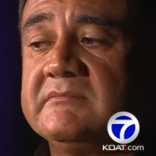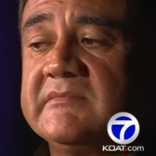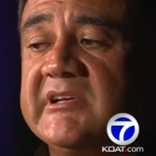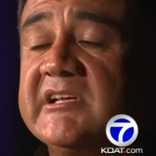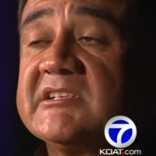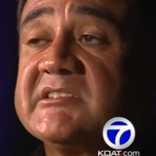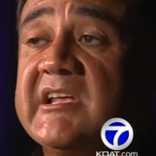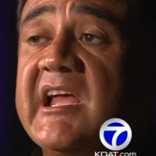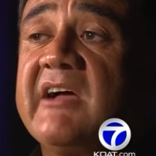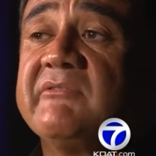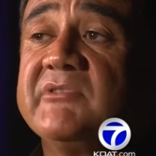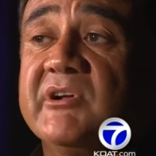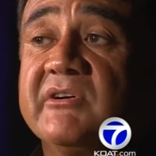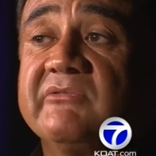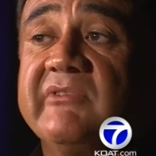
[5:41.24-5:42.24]
because they
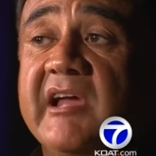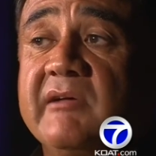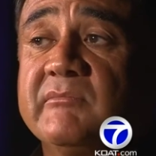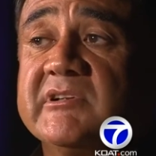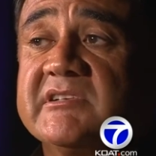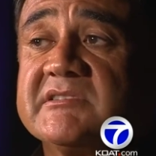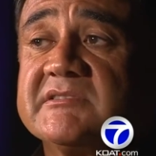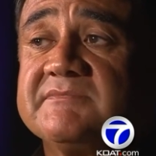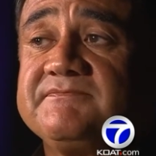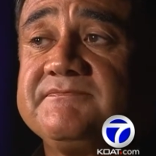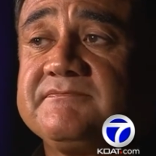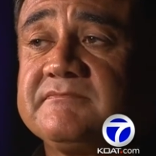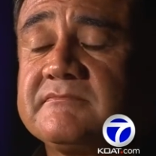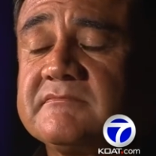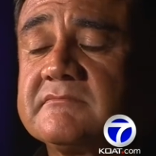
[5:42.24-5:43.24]
have young families.
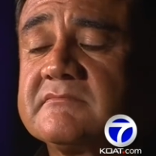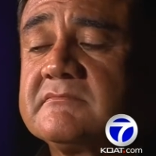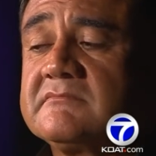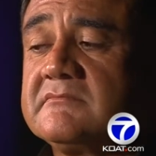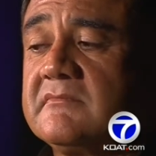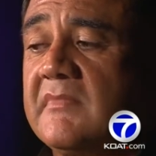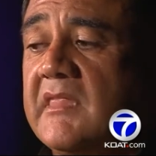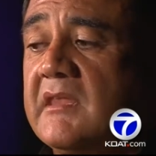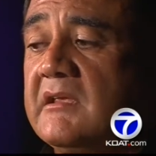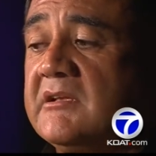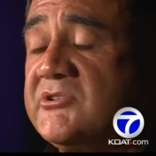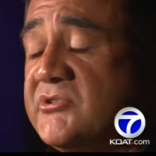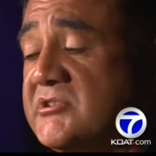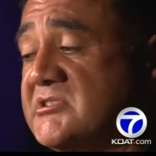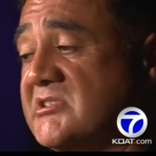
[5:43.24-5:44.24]

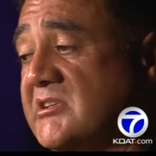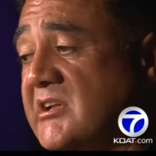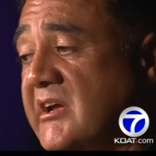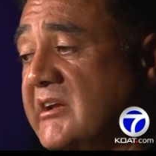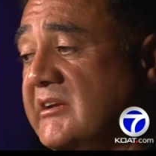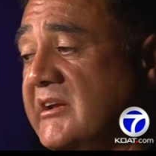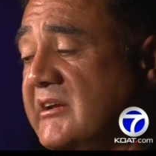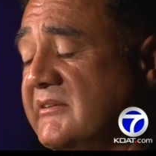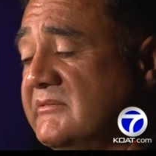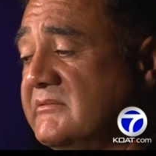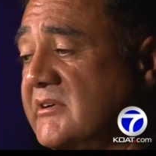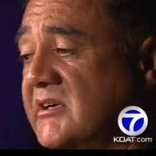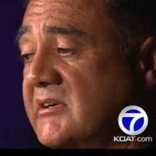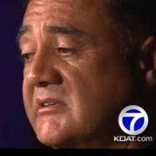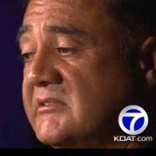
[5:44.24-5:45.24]
Teresa and I have
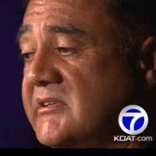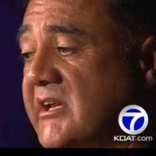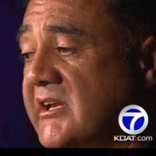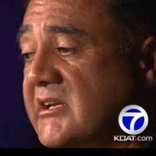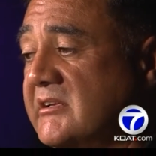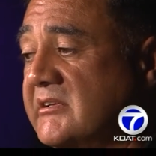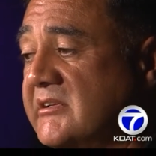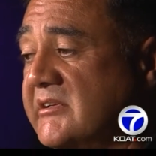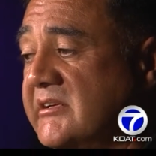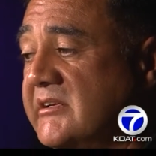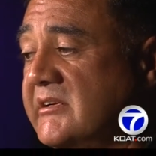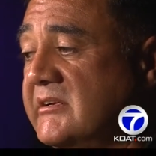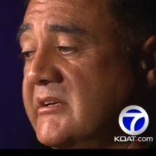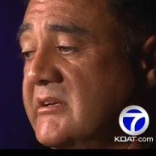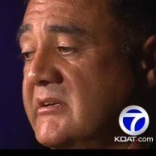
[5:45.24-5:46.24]
uh, taken
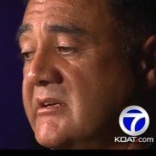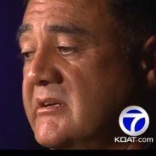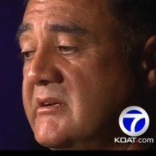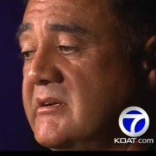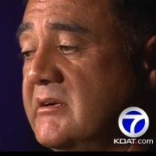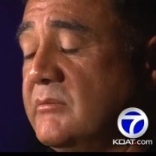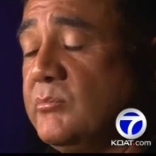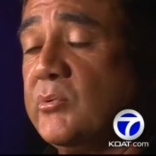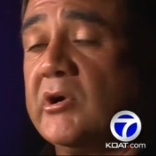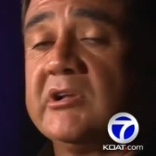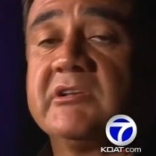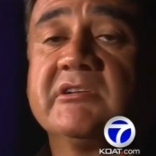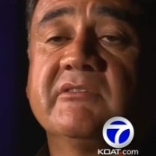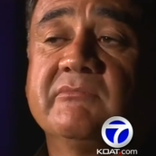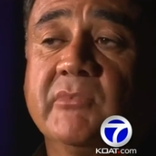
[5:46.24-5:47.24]
the
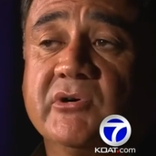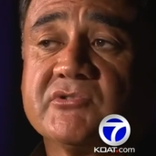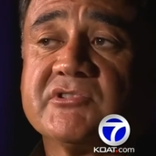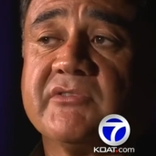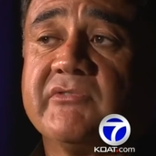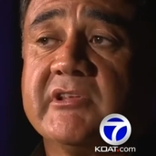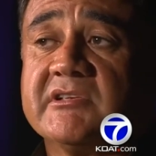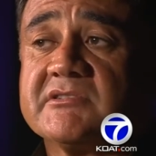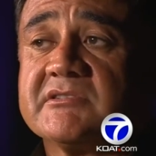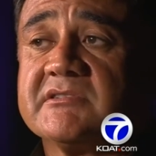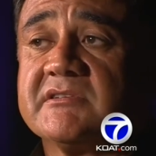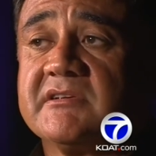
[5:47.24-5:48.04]
brunt of most of this,